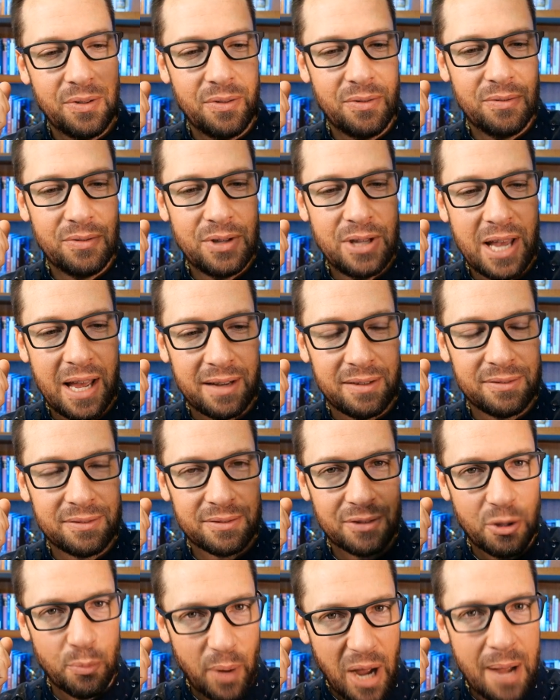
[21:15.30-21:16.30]
yet
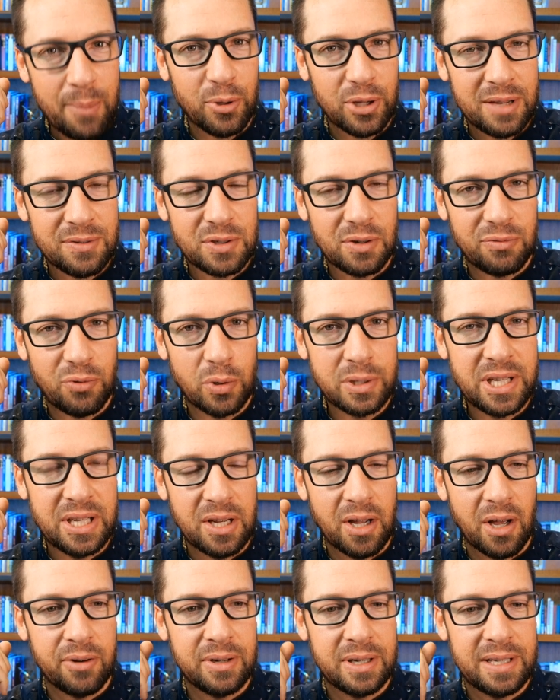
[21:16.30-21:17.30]
the Bible gives a
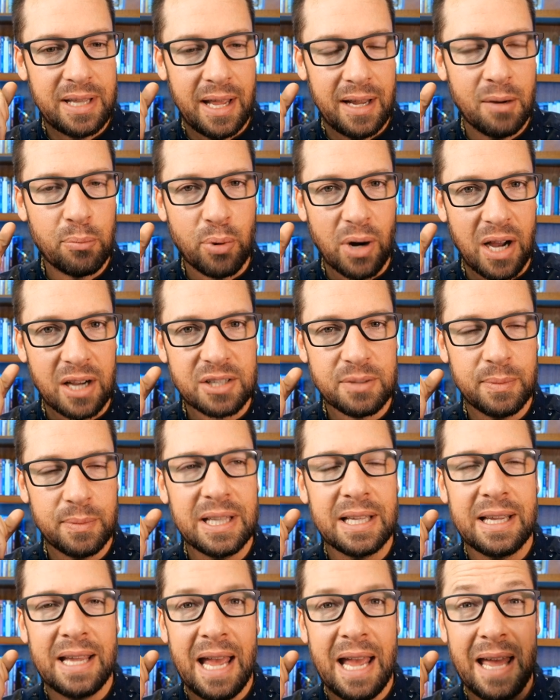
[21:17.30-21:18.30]
1400 date
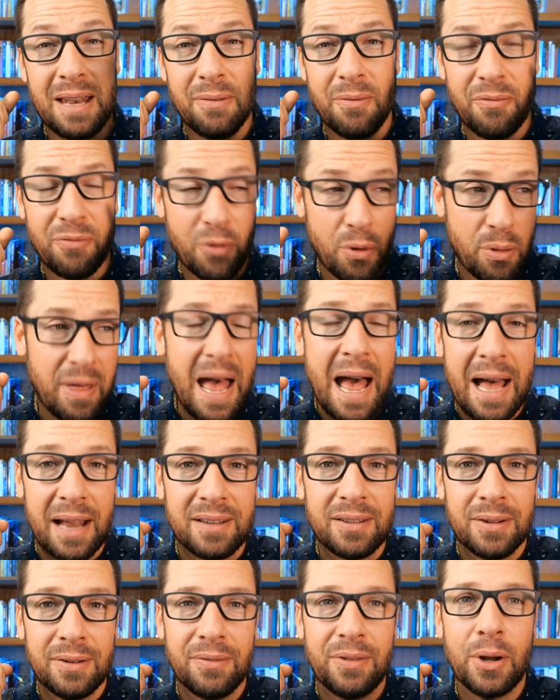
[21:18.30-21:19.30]
approximately. And for
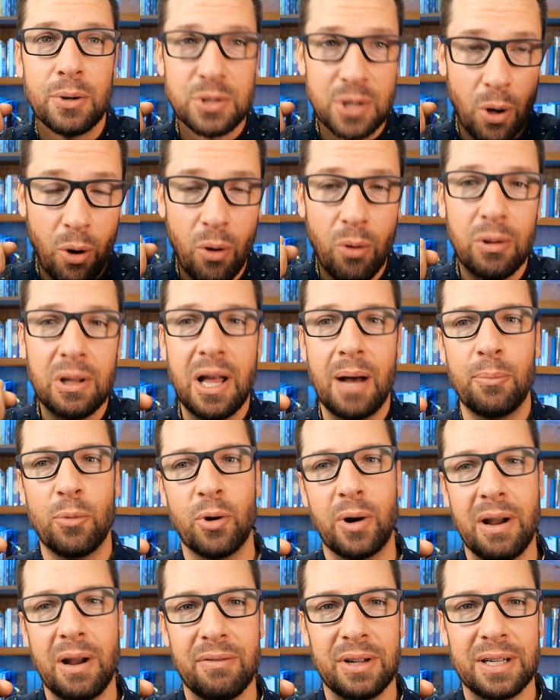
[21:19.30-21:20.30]
that, there's a whole lot
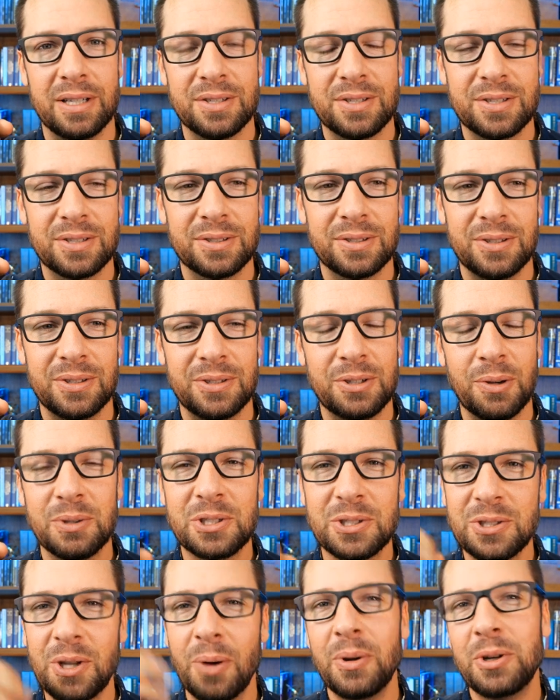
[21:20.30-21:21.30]
more evidence. So it's
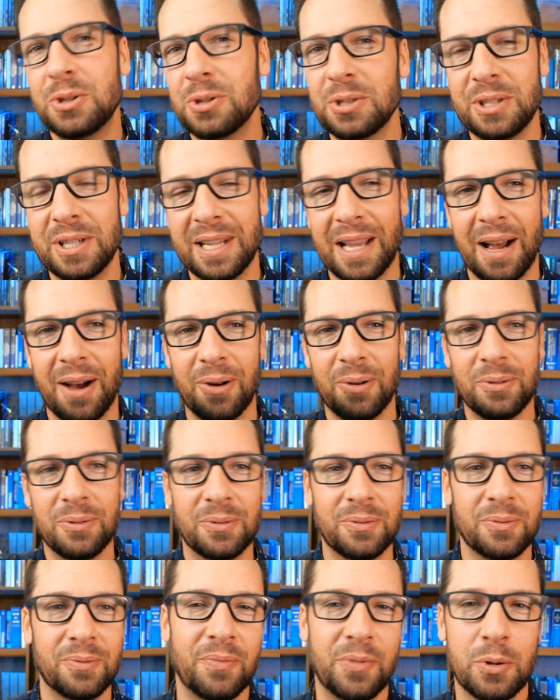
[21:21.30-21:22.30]
so interesting how
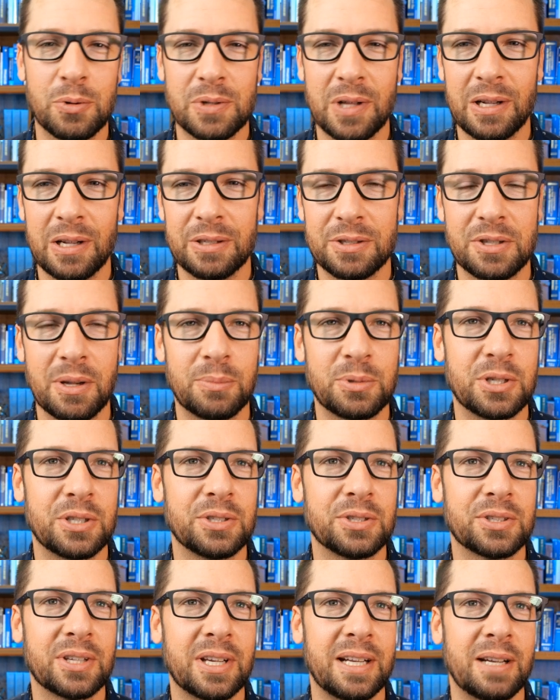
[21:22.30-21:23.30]
those little
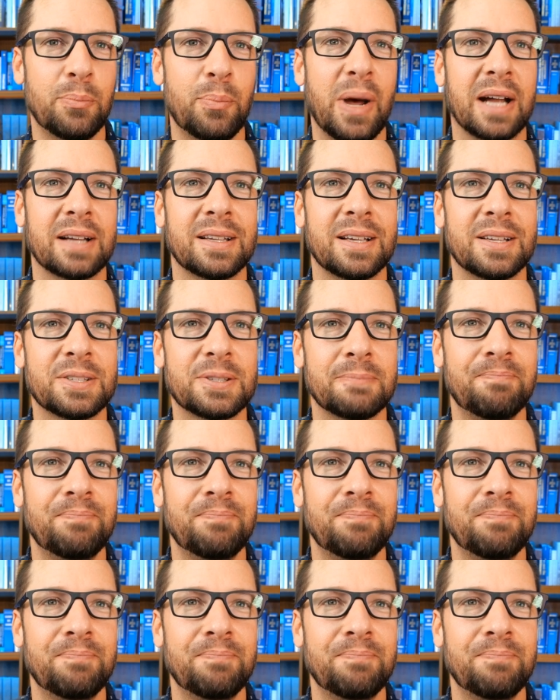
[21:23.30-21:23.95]
assumptions can impact us.